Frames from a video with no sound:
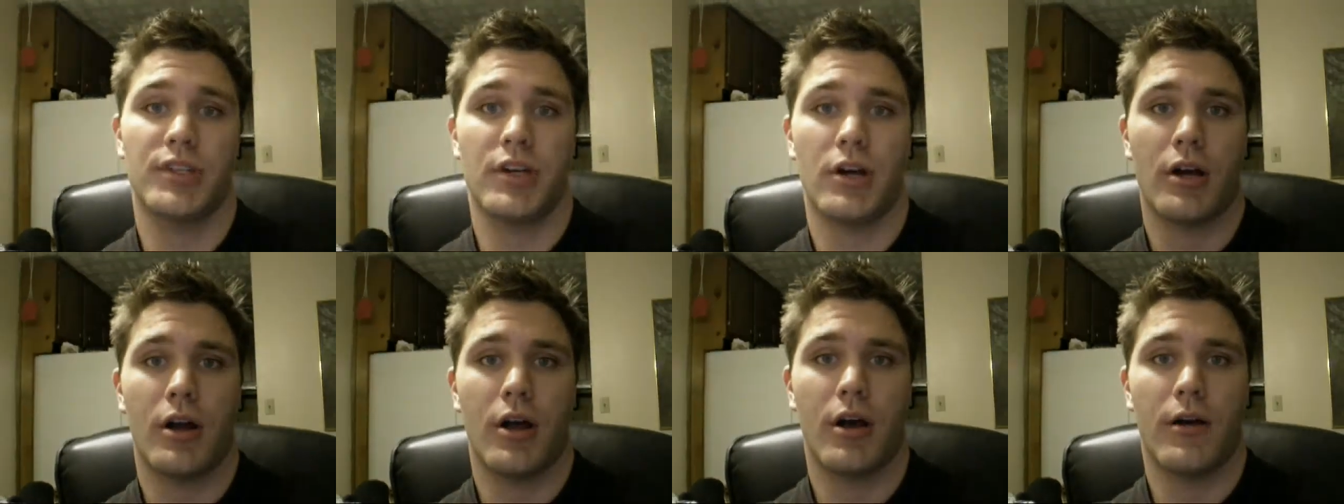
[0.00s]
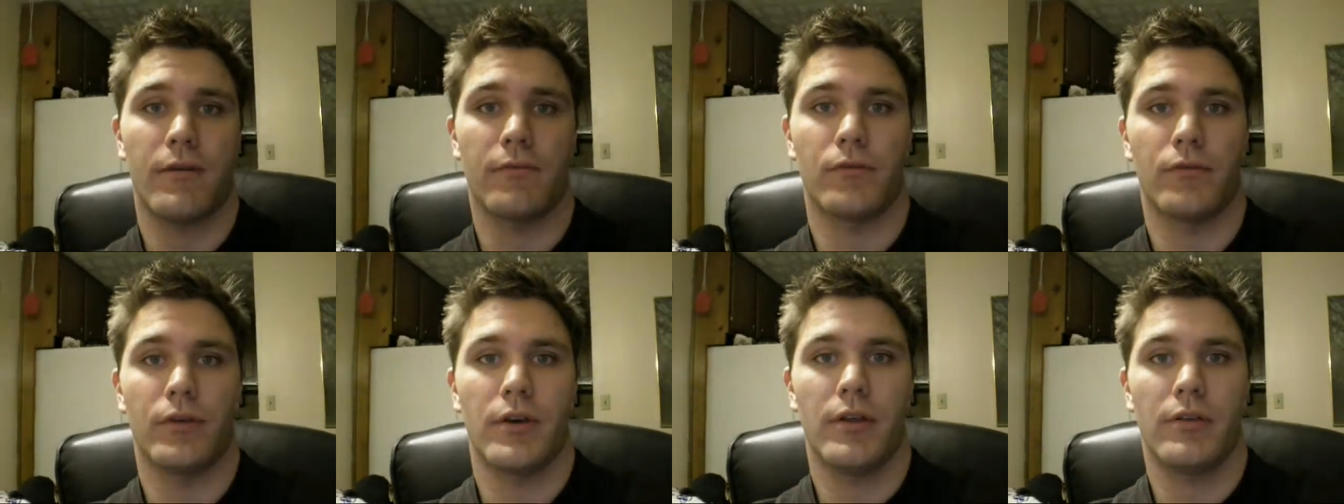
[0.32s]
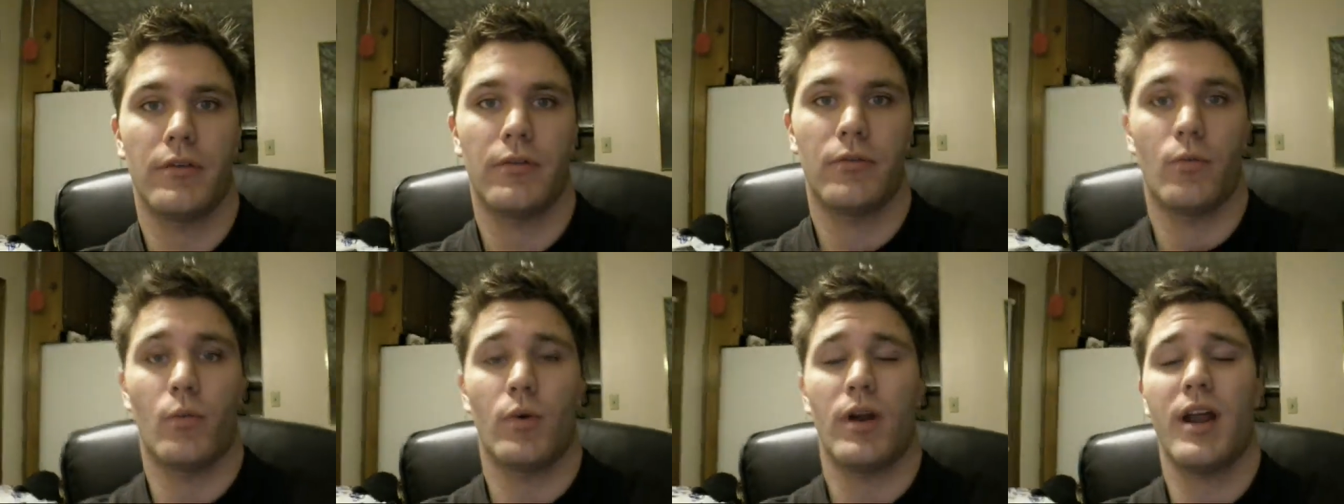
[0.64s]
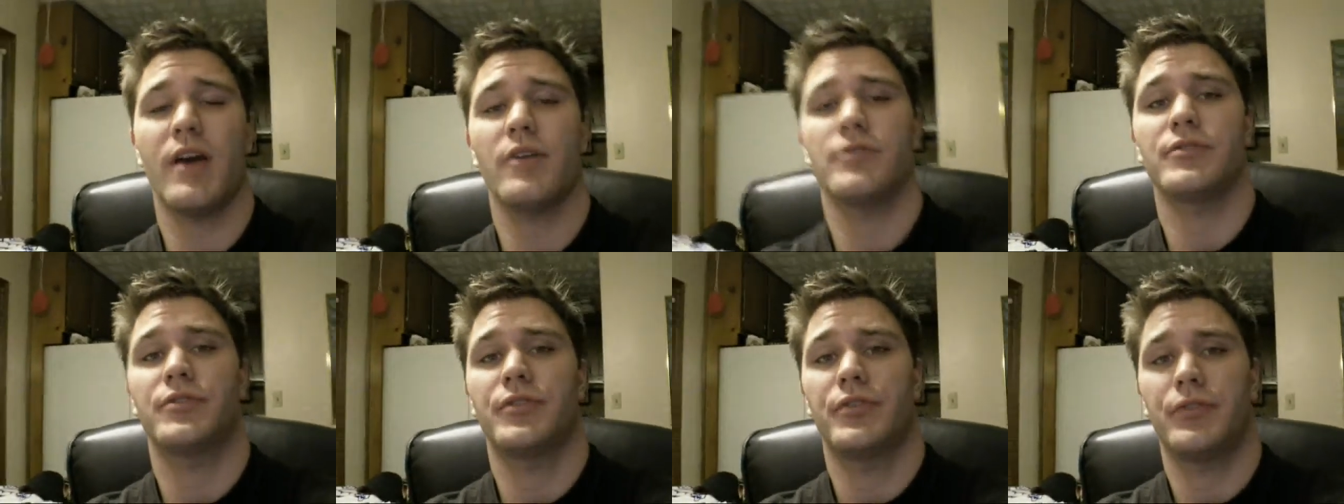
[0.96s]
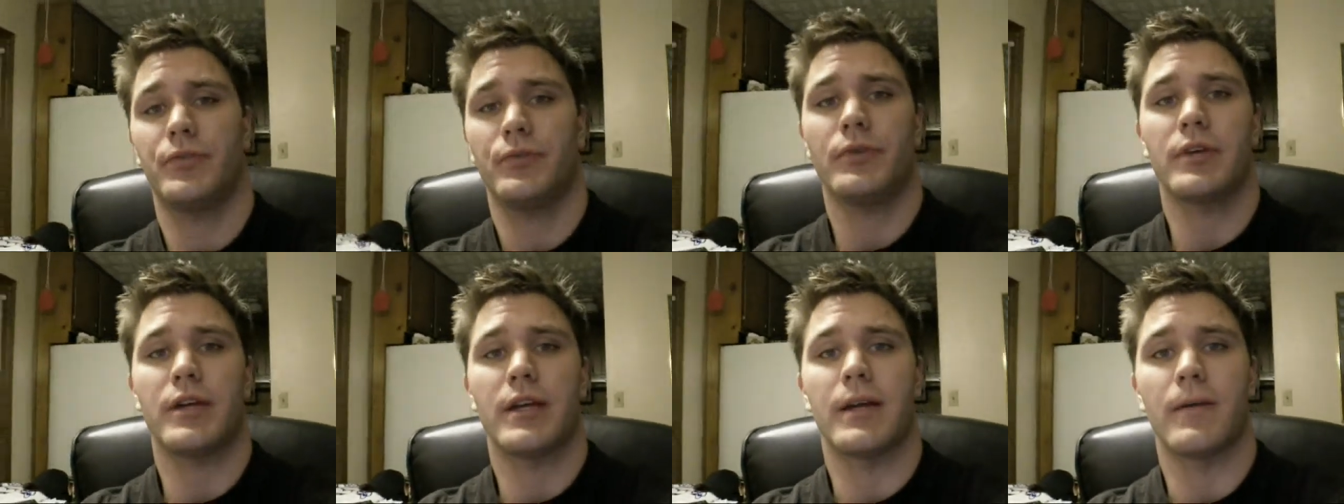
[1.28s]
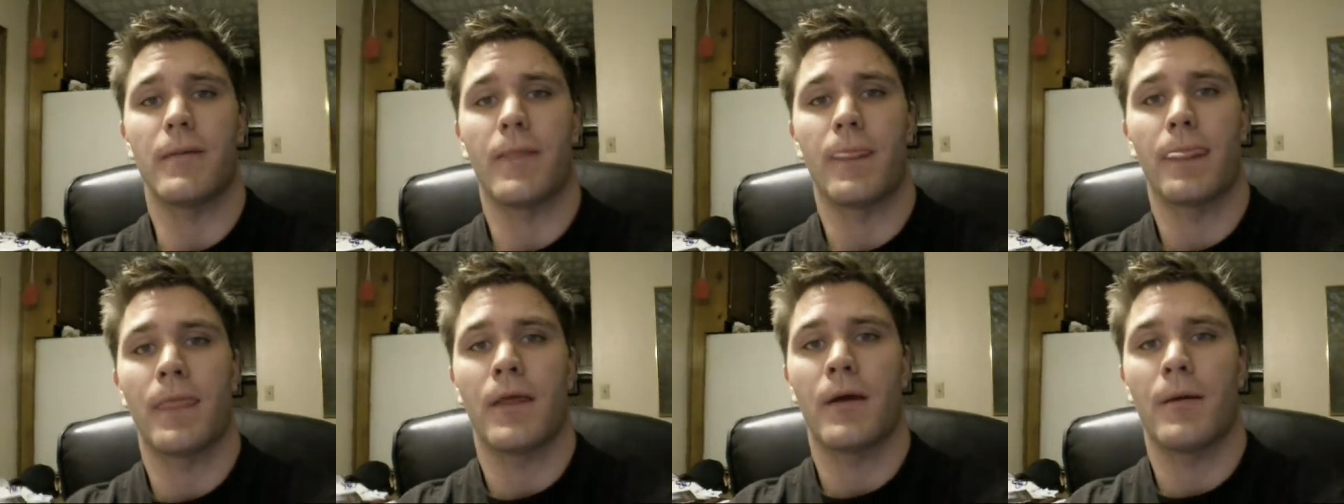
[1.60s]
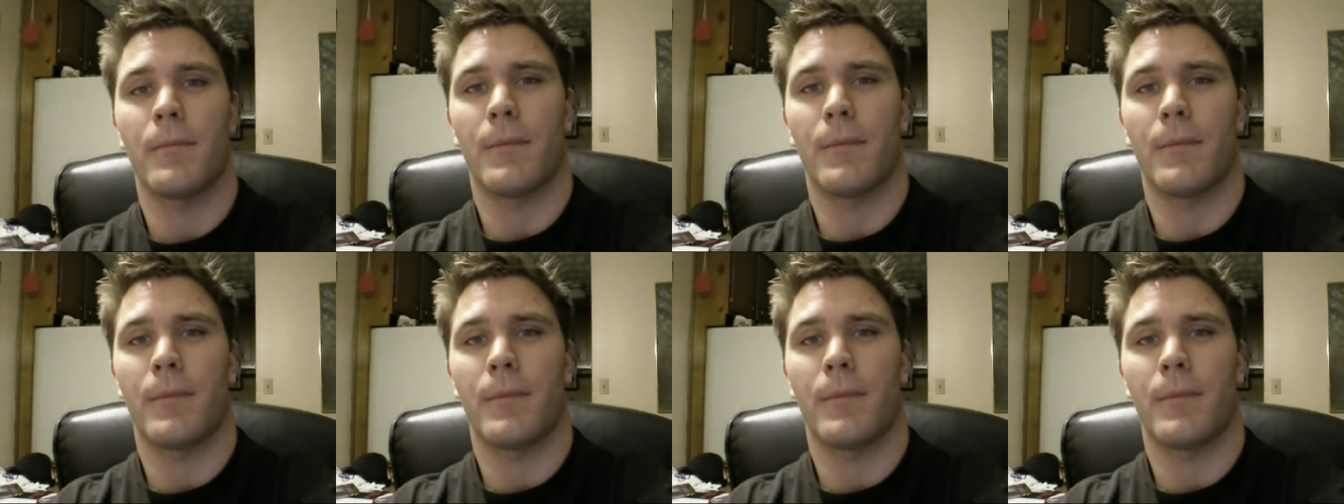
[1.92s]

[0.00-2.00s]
to start off with, when I was 3,